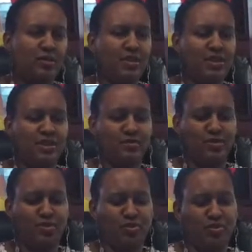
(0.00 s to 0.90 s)
but
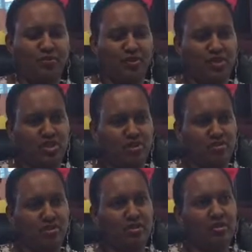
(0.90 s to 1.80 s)
some sort of
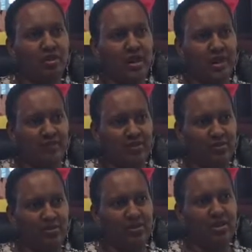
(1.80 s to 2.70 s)
issue that they're
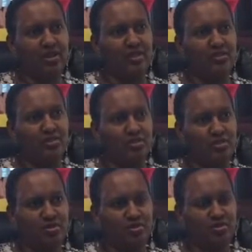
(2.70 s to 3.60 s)
having with another
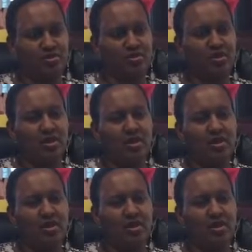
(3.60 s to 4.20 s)
student,